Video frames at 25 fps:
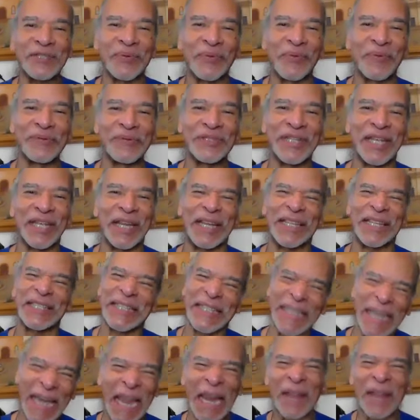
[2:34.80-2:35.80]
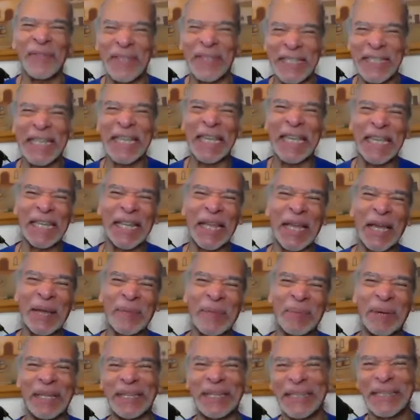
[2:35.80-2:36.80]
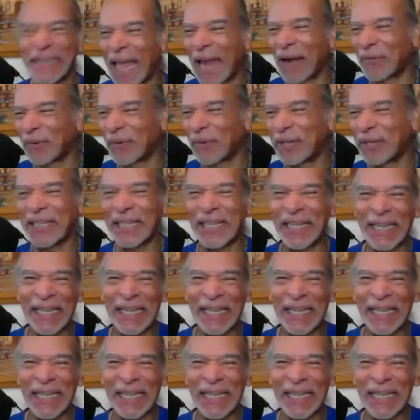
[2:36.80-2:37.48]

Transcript: face when we said it's kind of a tequila, but not really?